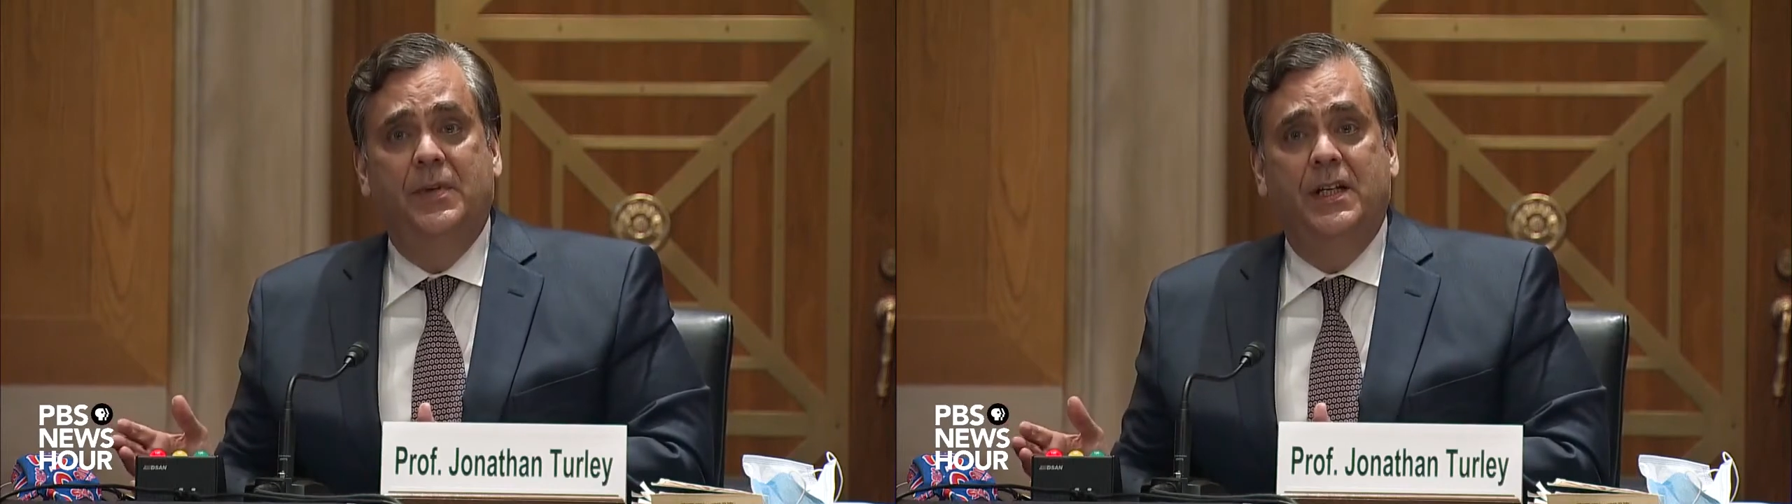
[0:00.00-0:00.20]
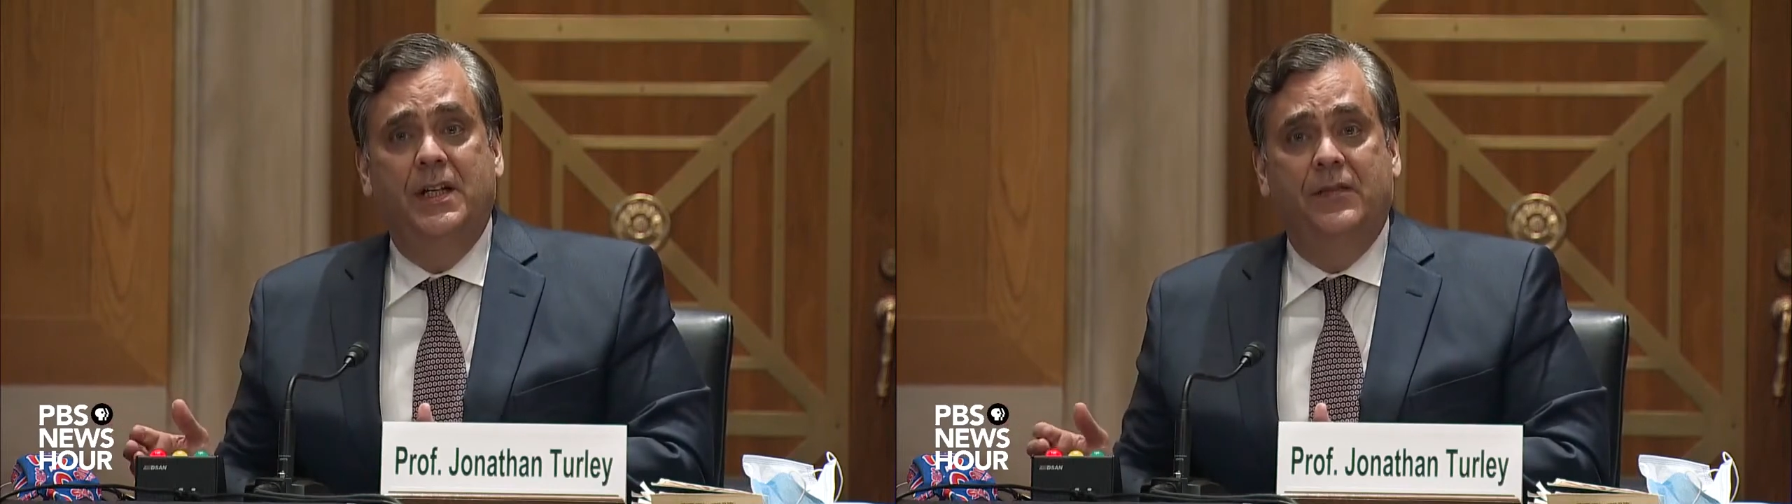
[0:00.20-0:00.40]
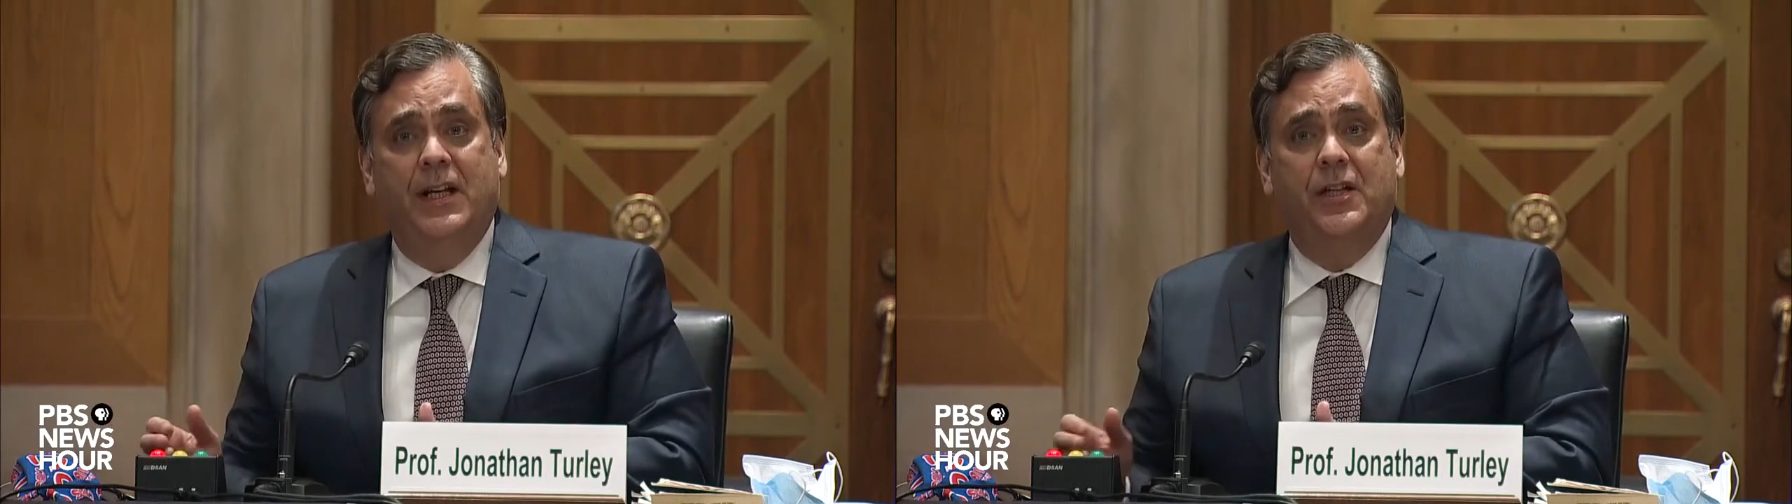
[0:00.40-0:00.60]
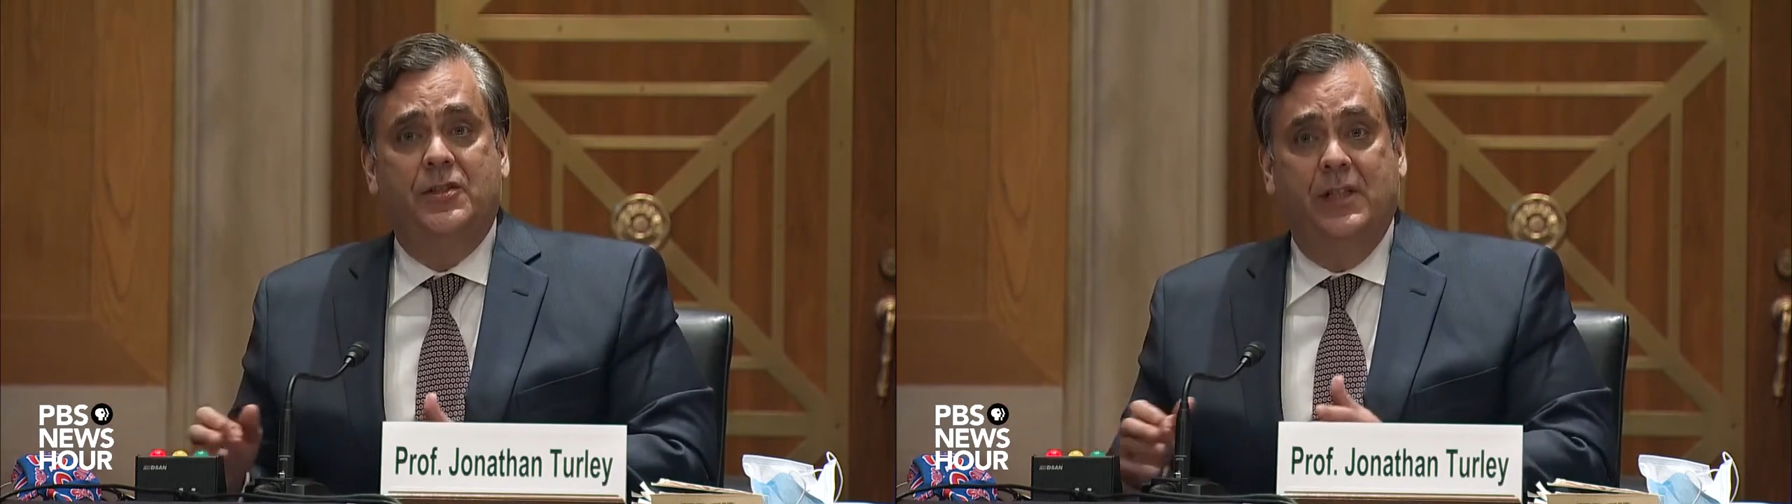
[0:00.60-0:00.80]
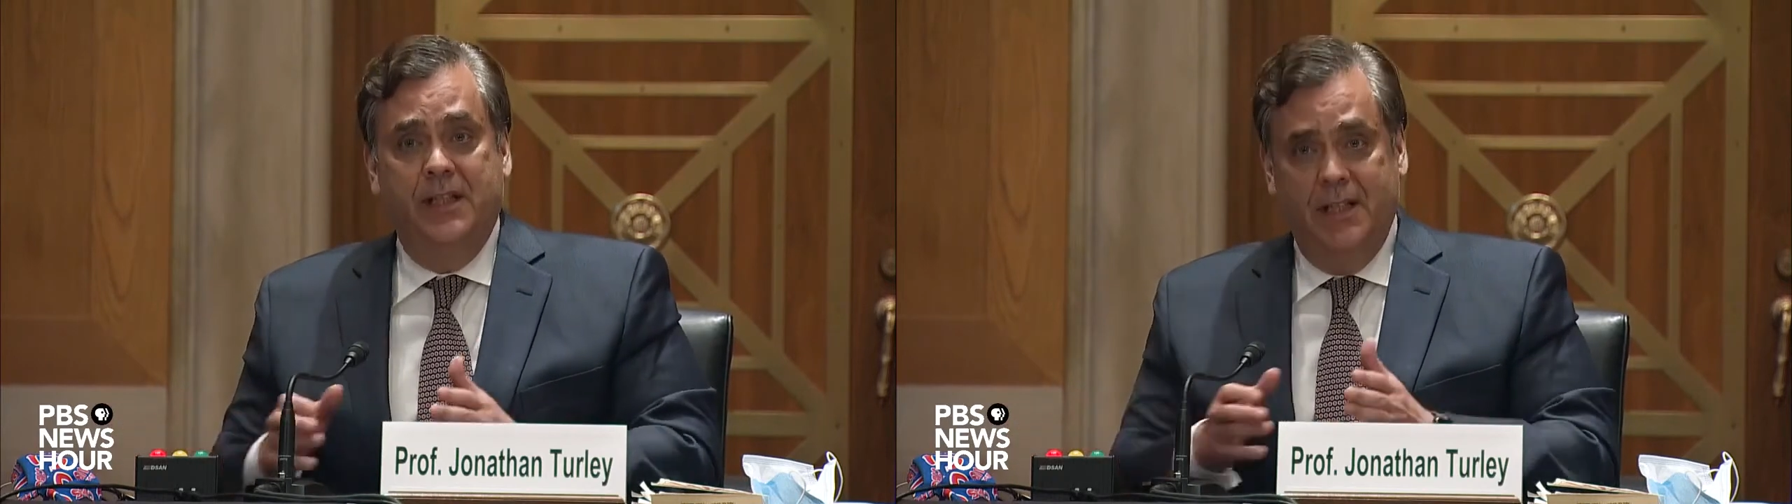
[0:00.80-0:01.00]
but have
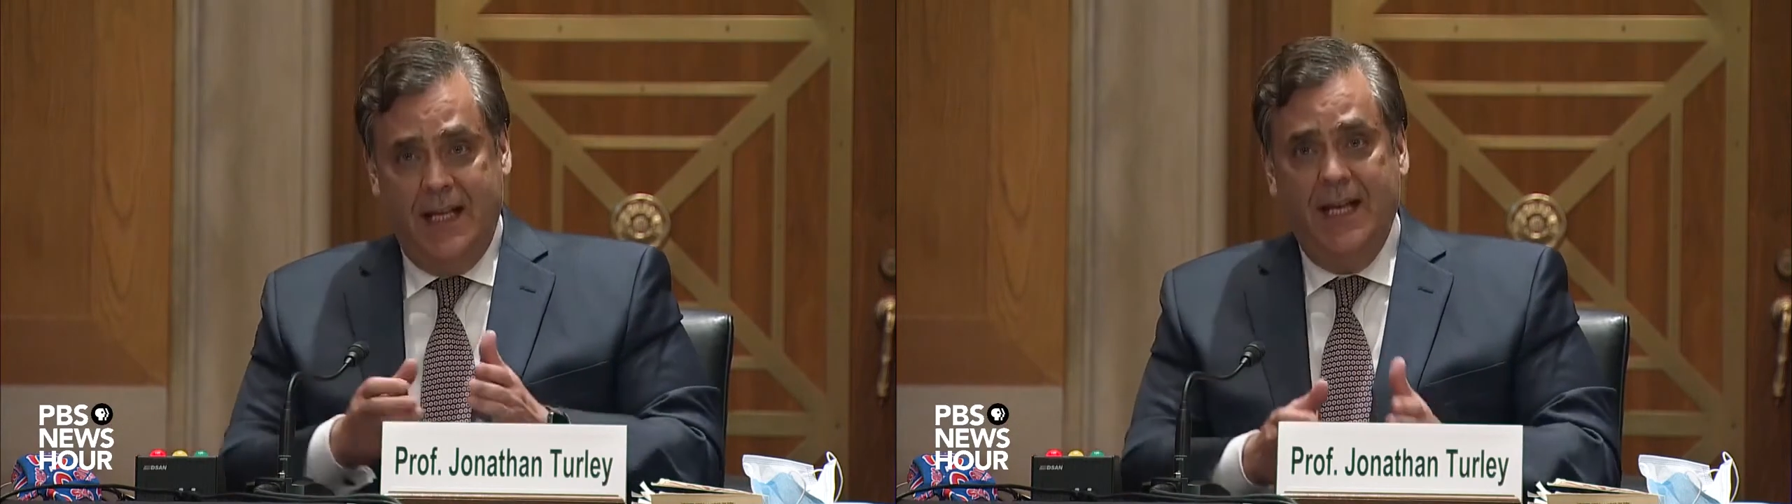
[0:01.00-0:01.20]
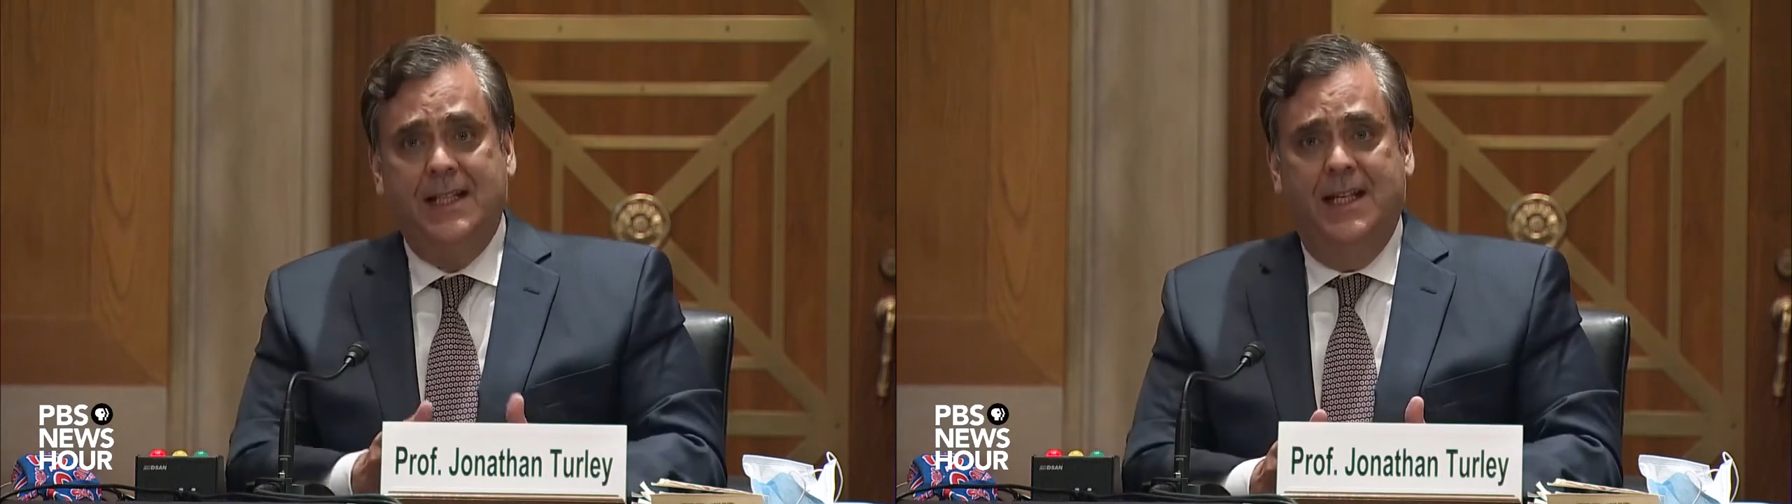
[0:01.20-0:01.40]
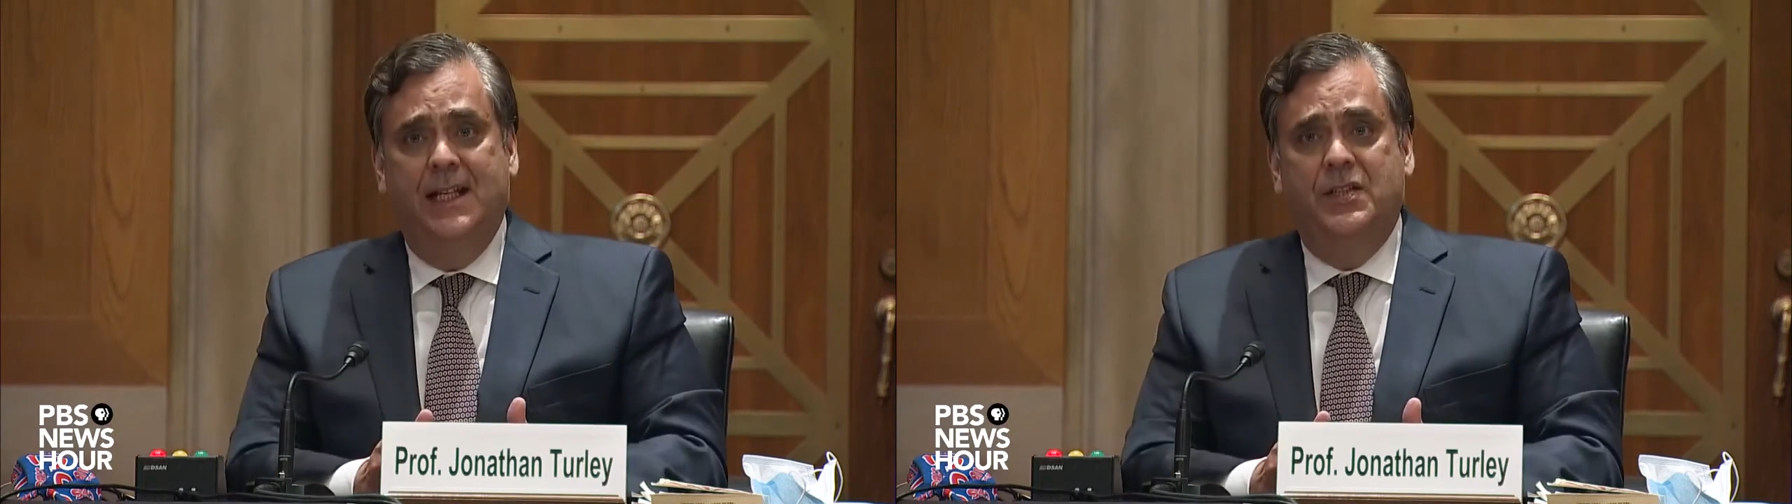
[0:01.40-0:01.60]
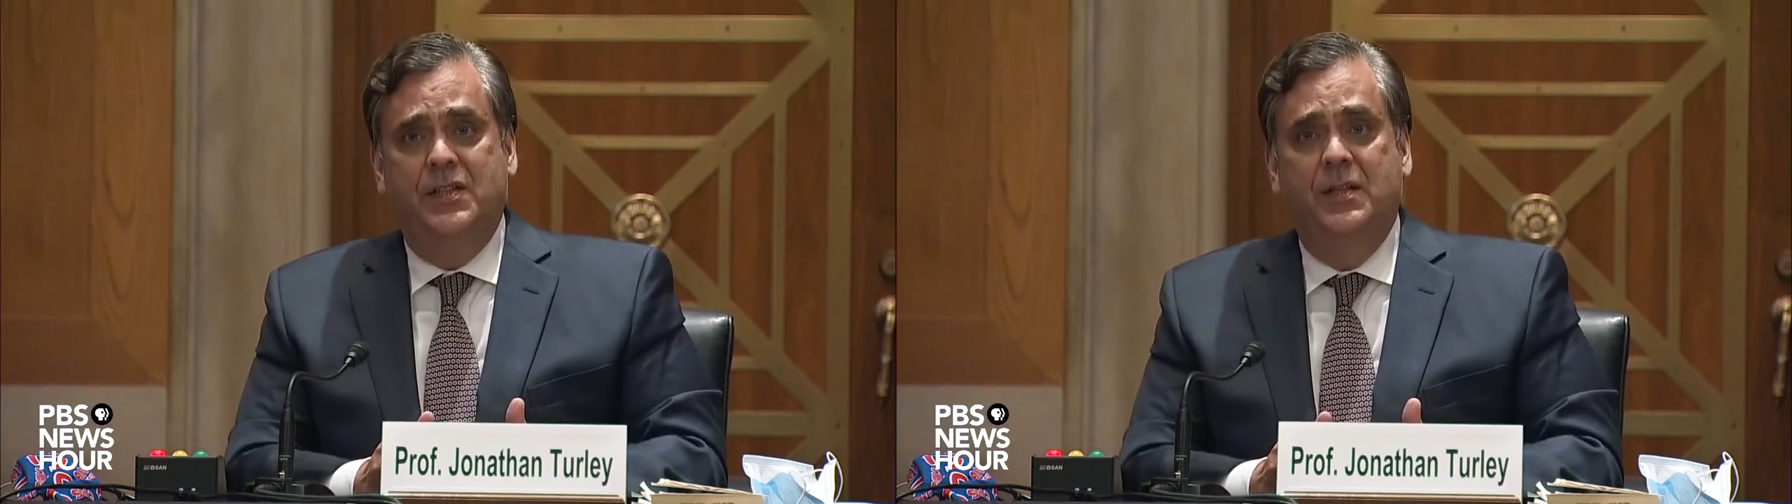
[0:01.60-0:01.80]
actually, in that case,